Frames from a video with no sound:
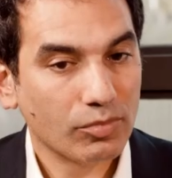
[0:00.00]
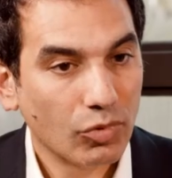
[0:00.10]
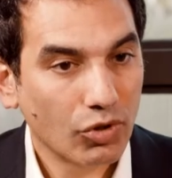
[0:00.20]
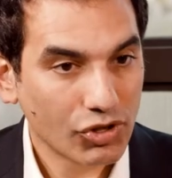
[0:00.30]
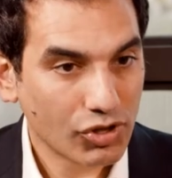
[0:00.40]

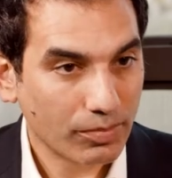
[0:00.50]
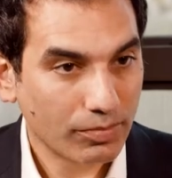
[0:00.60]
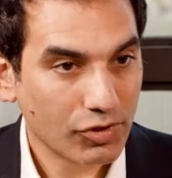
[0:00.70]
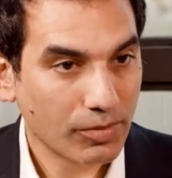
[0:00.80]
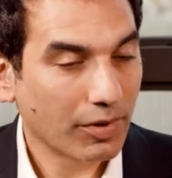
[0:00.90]
more su
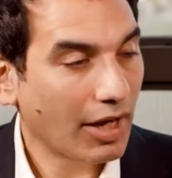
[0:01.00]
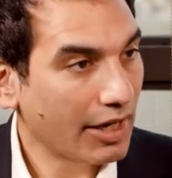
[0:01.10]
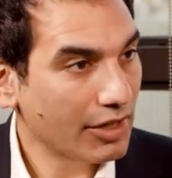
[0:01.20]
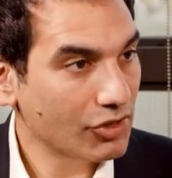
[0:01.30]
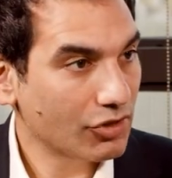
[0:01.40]

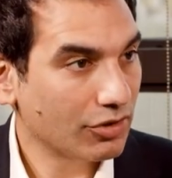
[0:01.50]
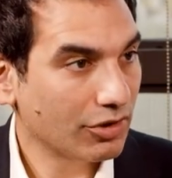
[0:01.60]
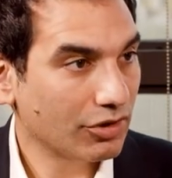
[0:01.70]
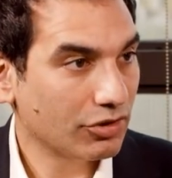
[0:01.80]
suppliers to,